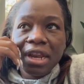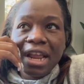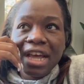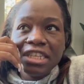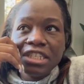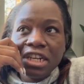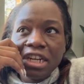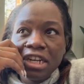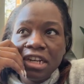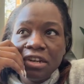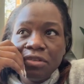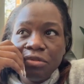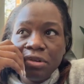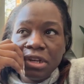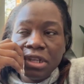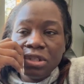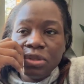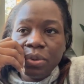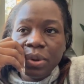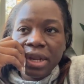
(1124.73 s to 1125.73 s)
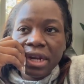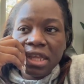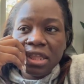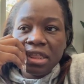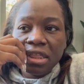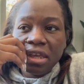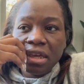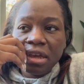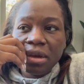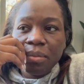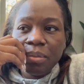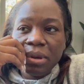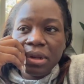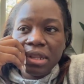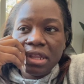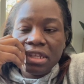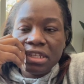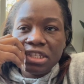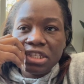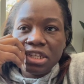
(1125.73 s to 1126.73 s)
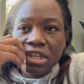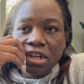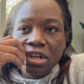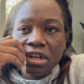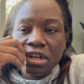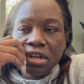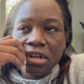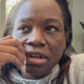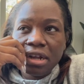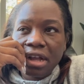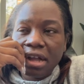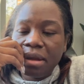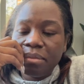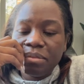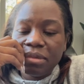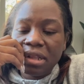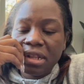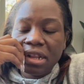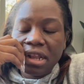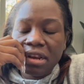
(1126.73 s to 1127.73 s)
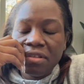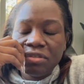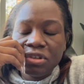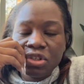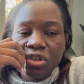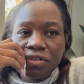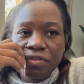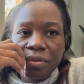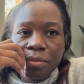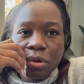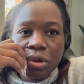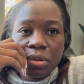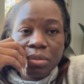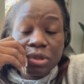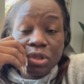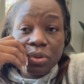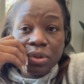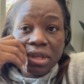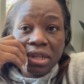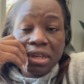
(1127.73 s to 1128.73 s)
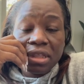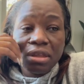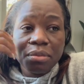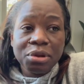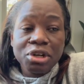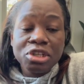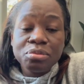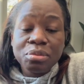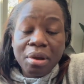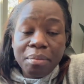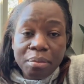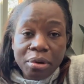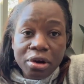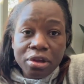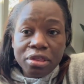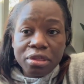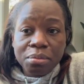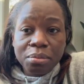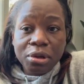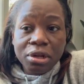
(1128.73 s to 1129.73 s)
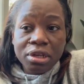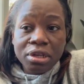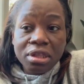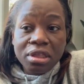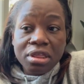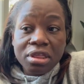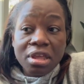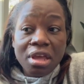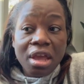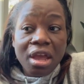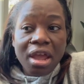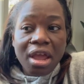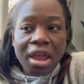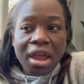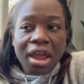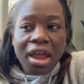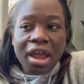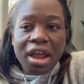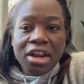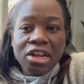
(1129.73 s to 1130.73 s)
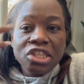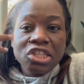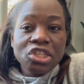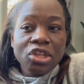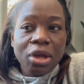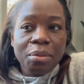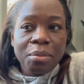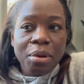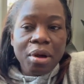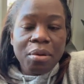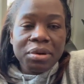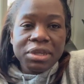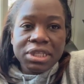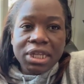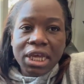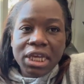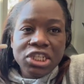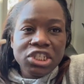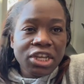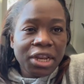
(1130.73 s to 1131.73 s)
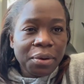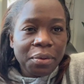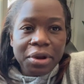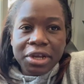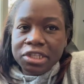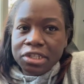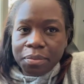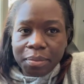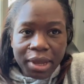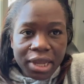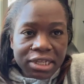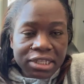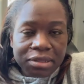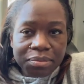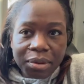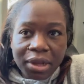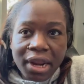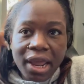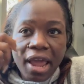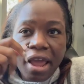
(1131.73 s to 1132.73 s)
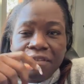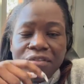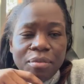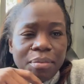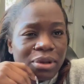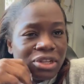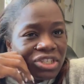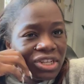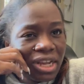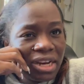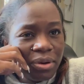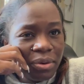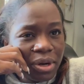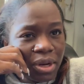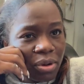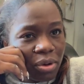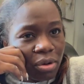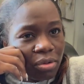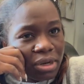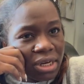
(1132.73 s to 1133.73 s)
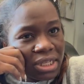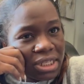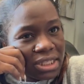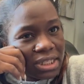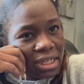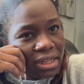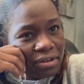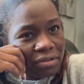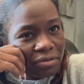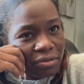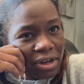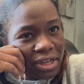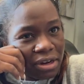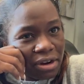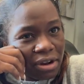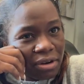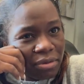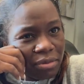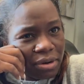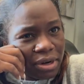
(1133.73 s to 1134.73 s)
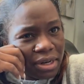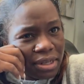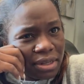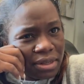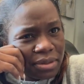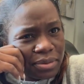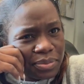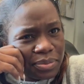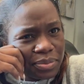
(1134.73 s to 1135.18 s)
Last year I didn't really do anything, but this year I'm not even sure if I'm gonna be doing anything. But it's my birth month. And so I'm always like, January is the best month ever, but January to go in itself right already.